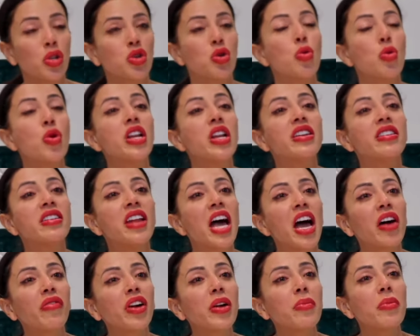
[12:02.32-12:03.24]
you will
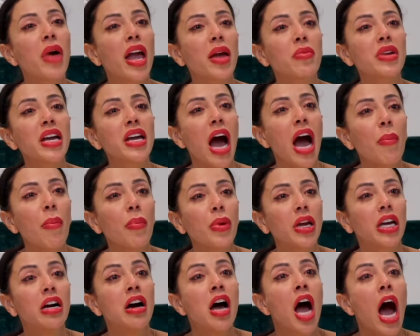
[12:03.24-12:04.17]
never make me
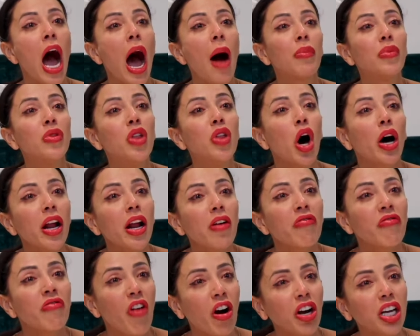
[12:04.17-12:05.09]
happy. I'm not
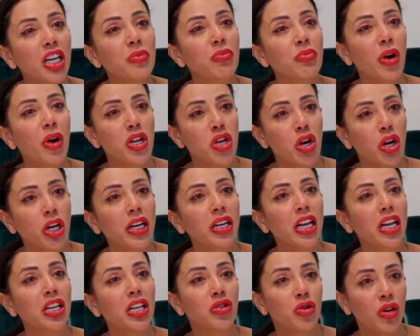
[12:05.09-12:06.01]
a
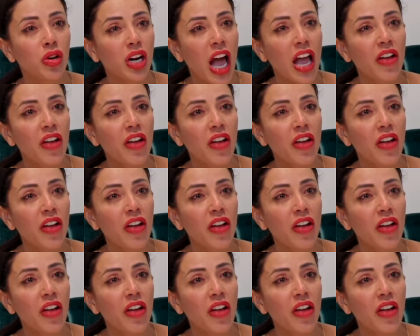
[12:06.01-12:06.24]
priority in your